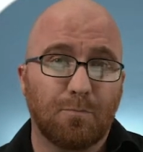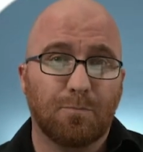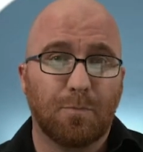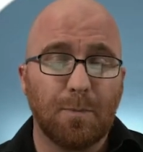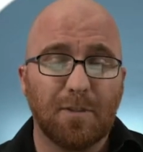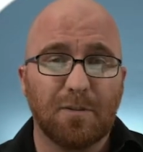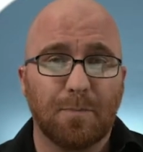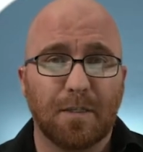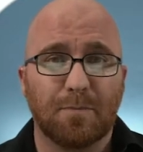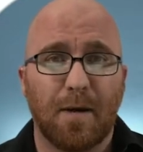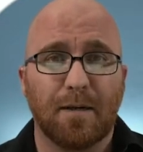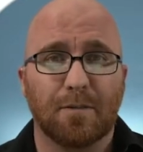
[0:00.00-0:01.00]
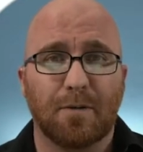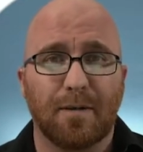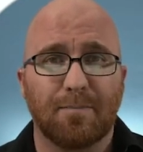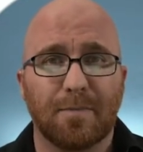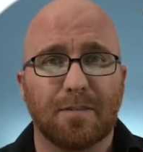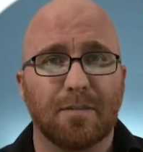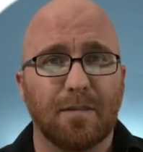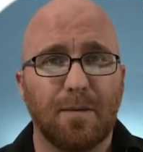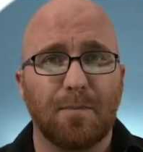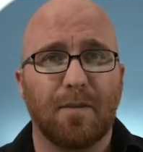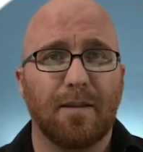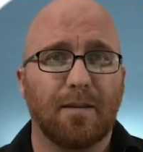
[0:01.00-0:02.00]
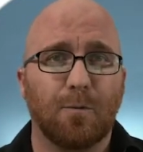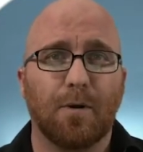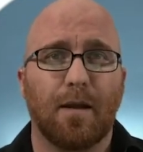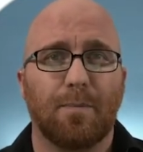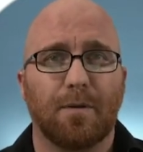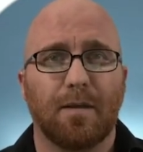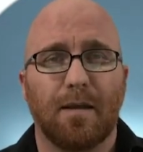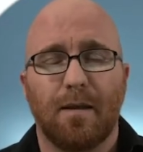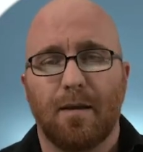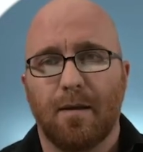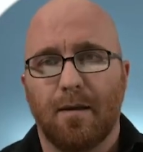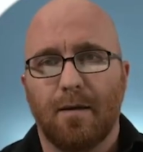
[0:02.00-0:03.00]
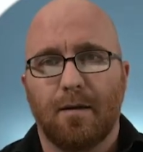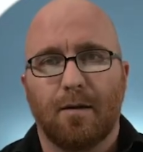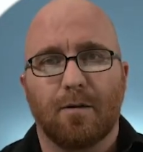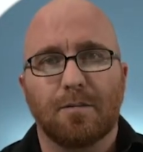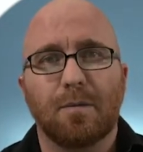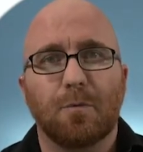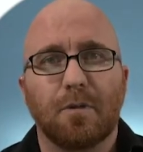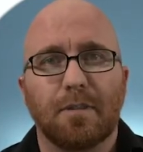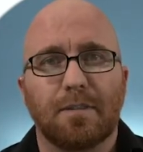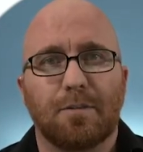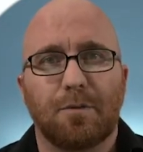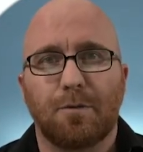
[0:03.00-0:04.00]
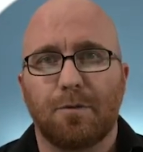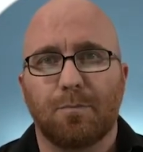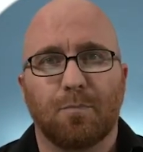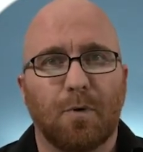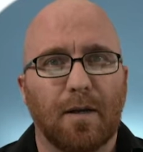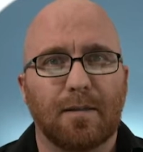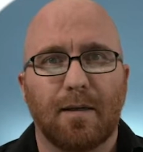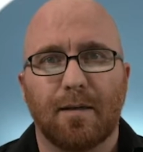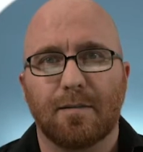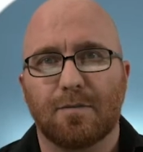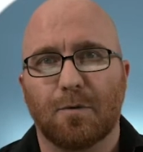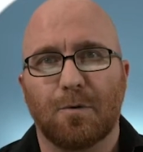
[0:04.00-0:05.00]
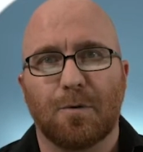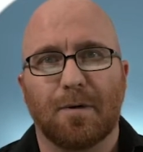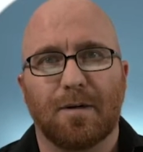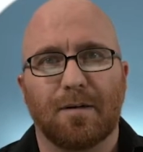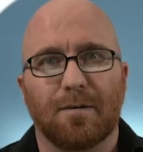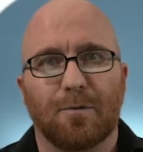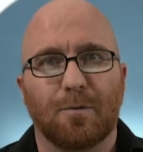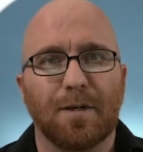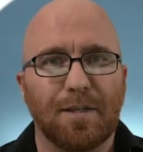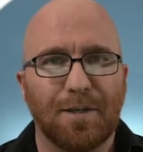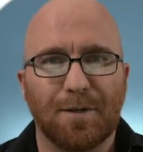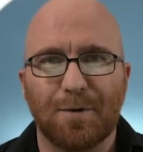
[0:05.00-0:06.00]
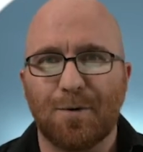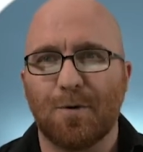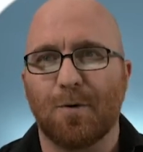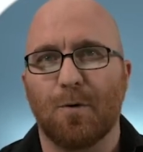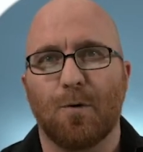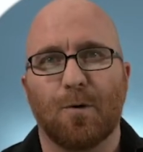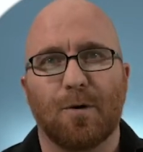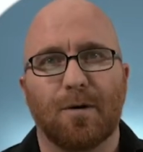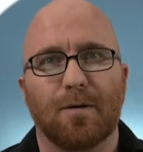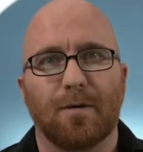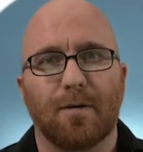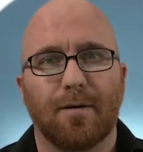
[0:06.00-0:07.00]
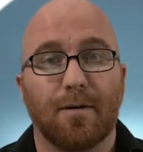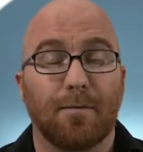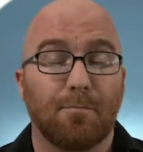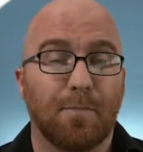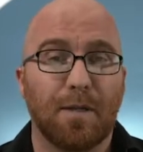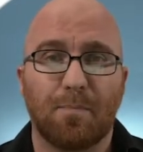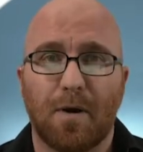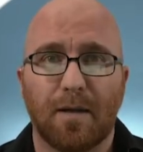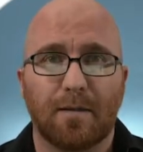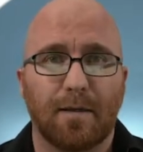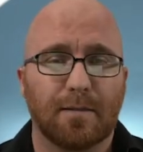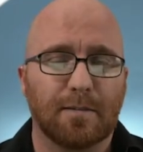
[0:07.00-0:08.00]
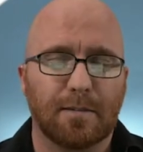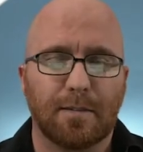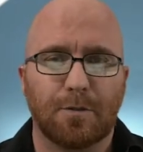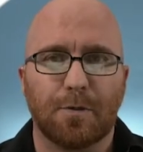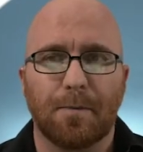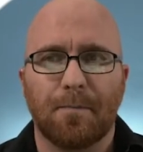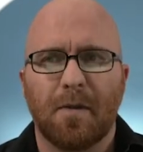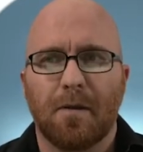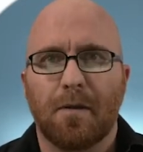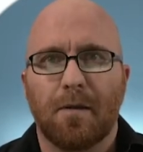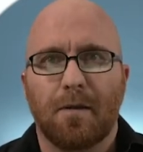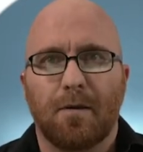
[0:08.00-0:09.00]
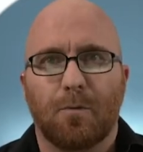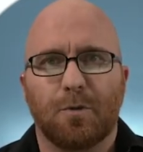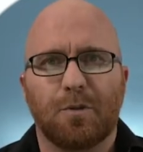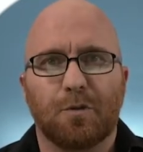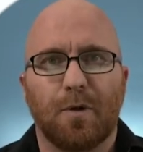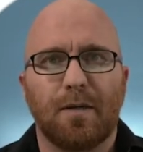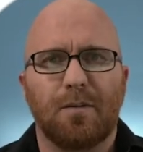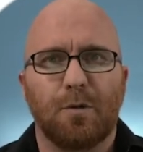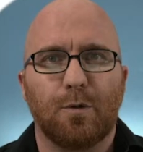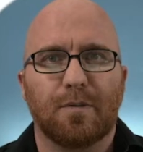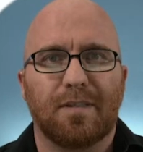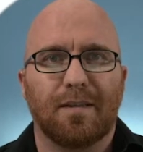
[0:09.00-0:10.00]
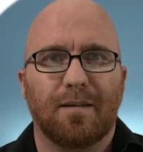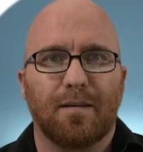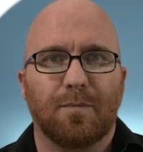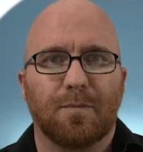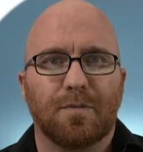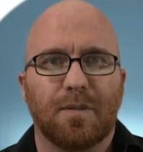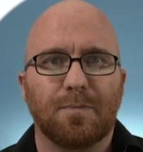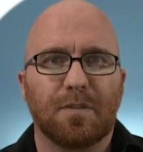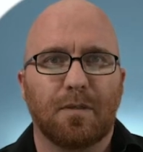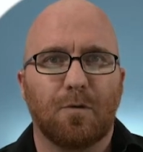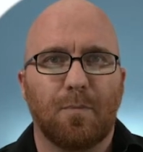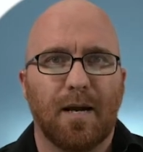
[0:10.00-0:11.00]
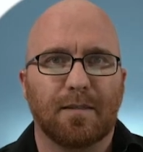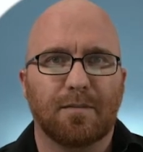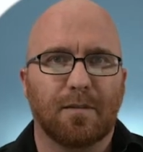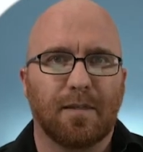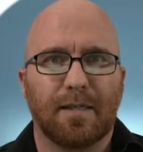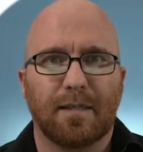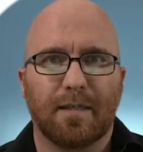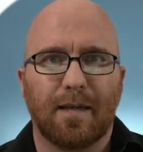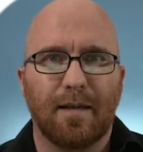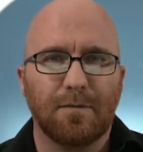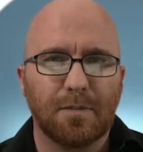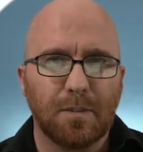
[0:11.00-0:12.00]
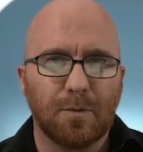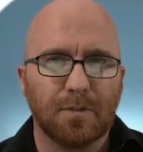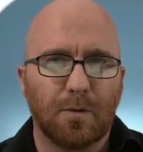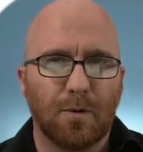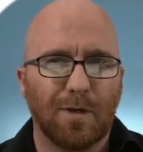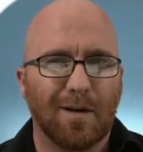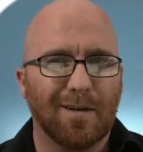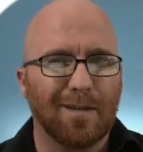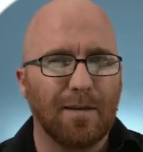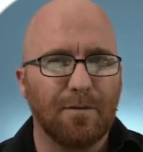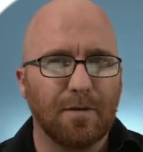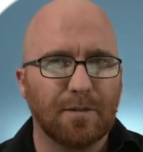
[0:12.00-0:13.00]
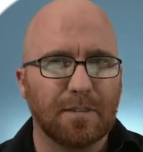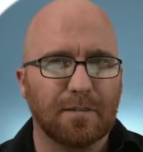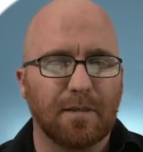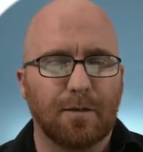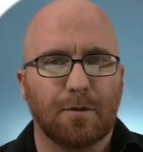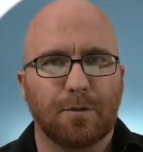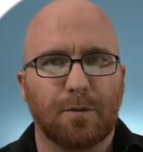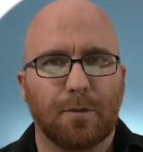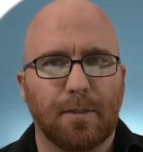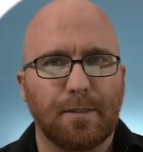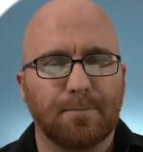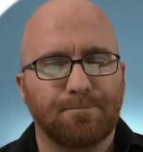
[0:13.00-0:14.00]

pretty much a mix minus, right? It's the same thing that would happen, or similarly to broadcast or radio or mini podcast, etc. What you're trying to do is get them some signal back so that they can kind of see what's going on, even if it's a second or two late.